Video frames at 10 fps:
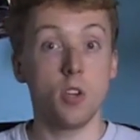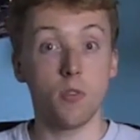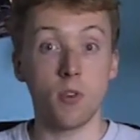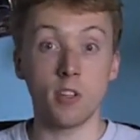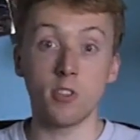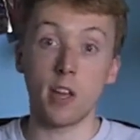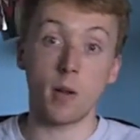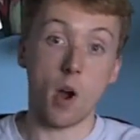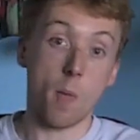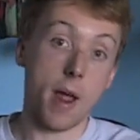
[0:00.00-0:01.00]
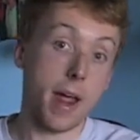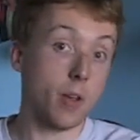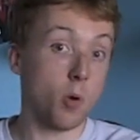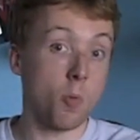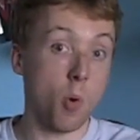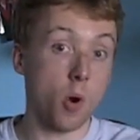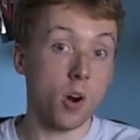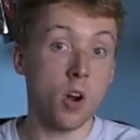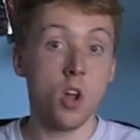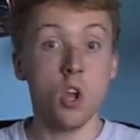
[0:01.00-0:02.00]
Your friends like Halo
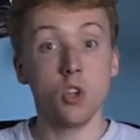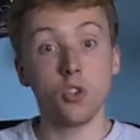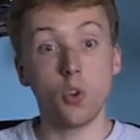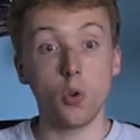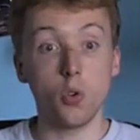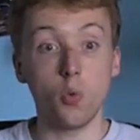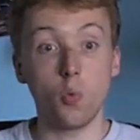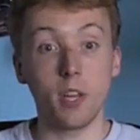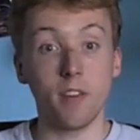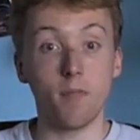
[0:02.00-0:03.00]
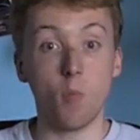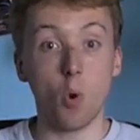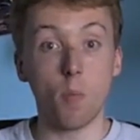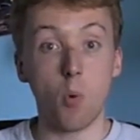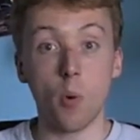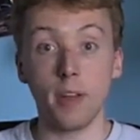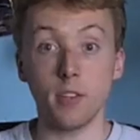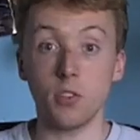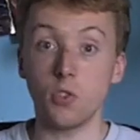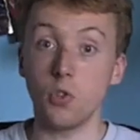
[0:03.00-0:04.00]
more, so you give more
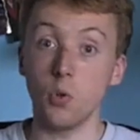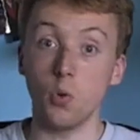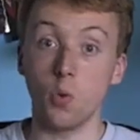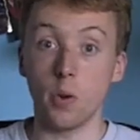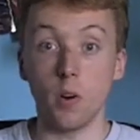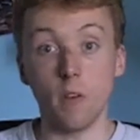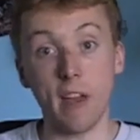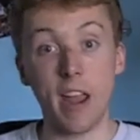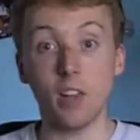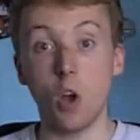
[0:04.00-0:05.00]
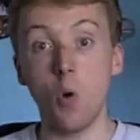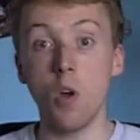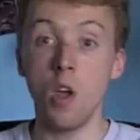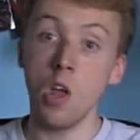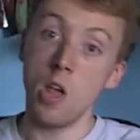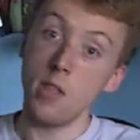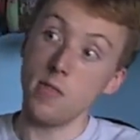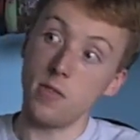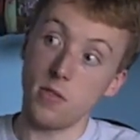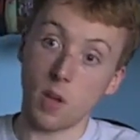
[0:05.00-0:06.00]
points to the winner of Halo
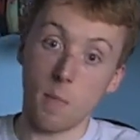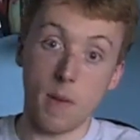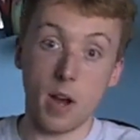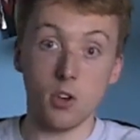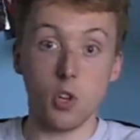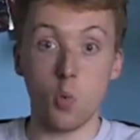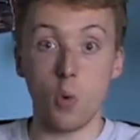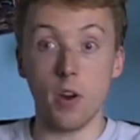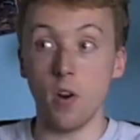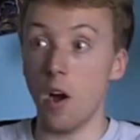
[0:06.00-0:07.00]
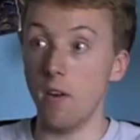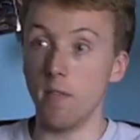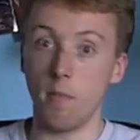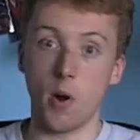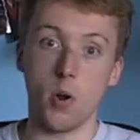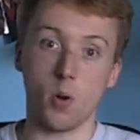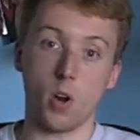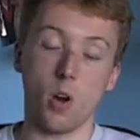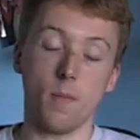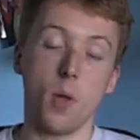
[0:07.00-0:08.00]
compared to the winner of Mario
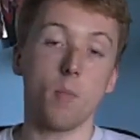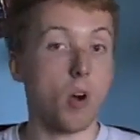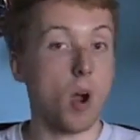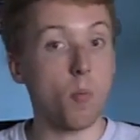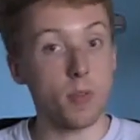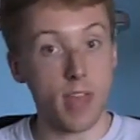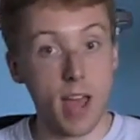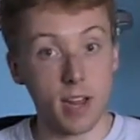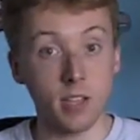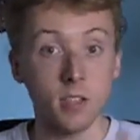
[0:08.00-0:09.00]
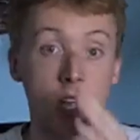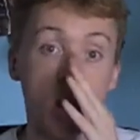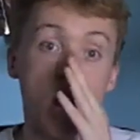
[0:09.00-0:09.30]
Kart. Problem with that is